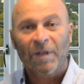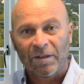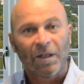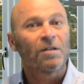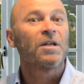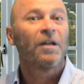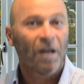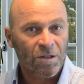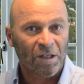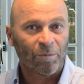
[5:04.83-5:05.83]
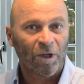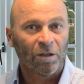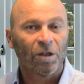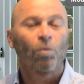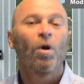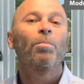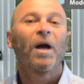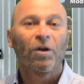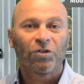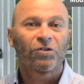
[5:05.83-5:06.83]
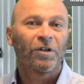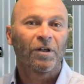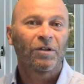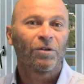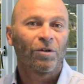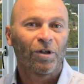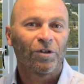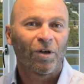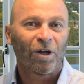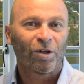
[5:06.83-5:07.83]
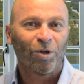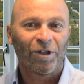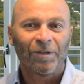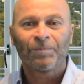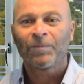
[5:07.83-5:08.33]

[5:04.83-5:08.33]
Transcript: and that'll send us an email, and that won't post to the entire community.